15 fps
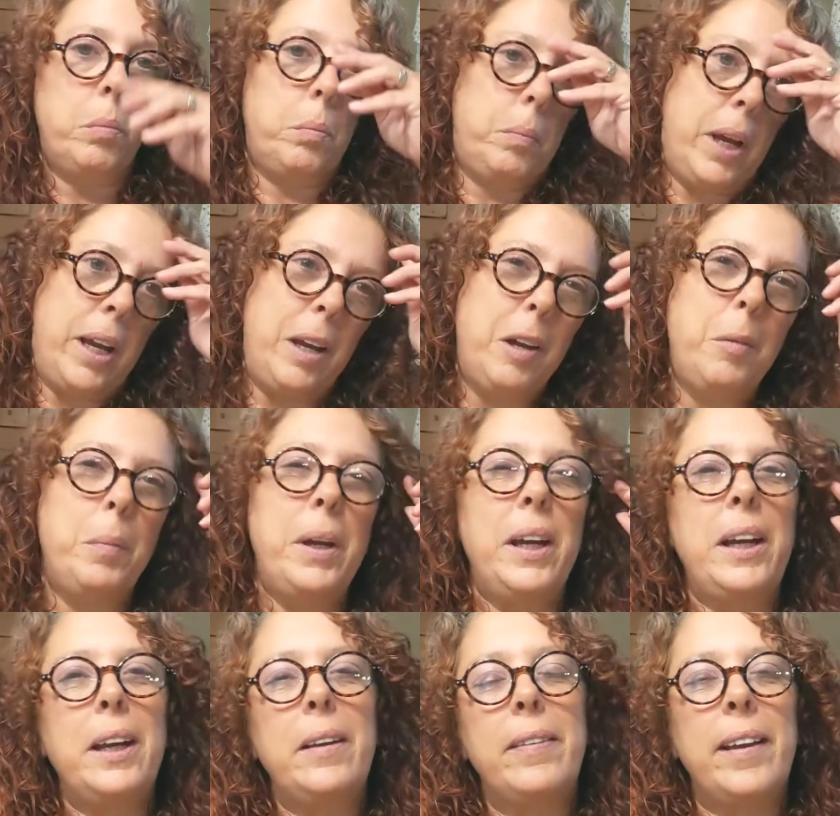
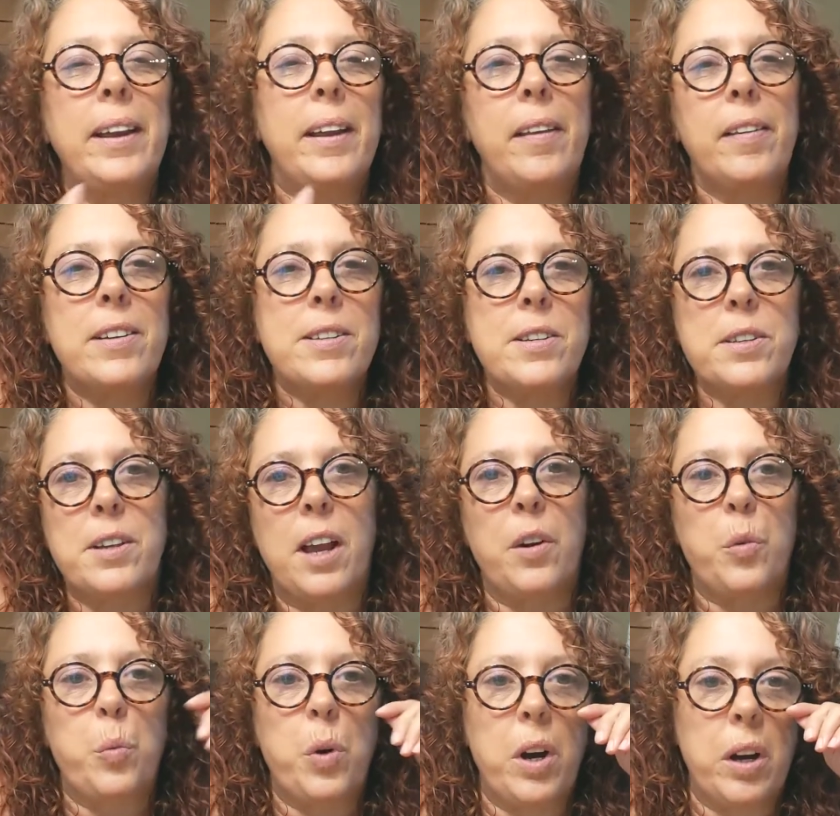maybe thinking this is
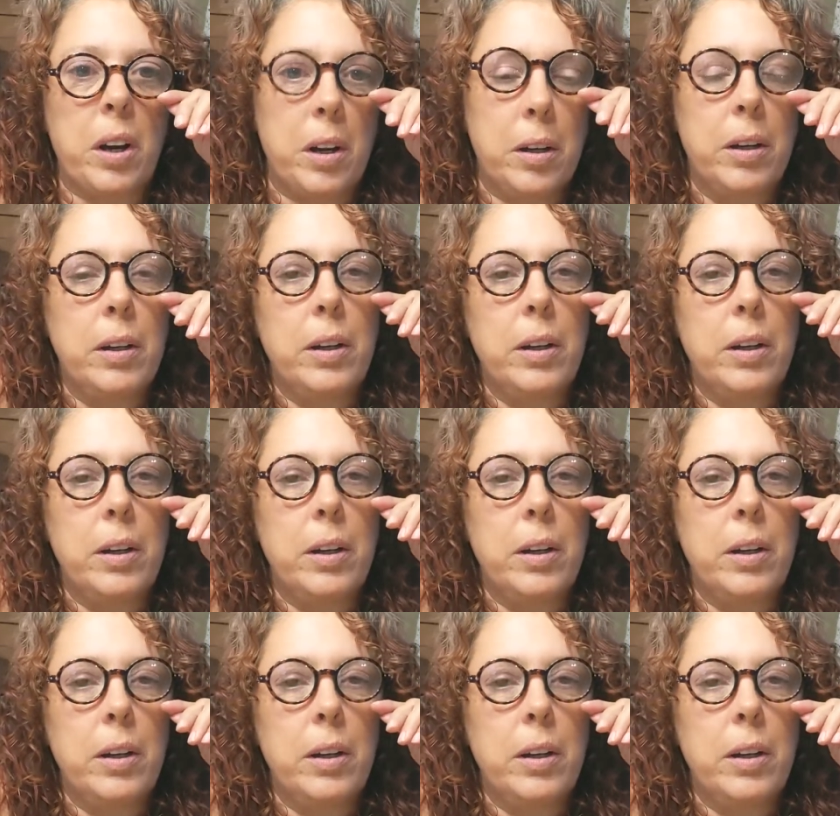gonna work.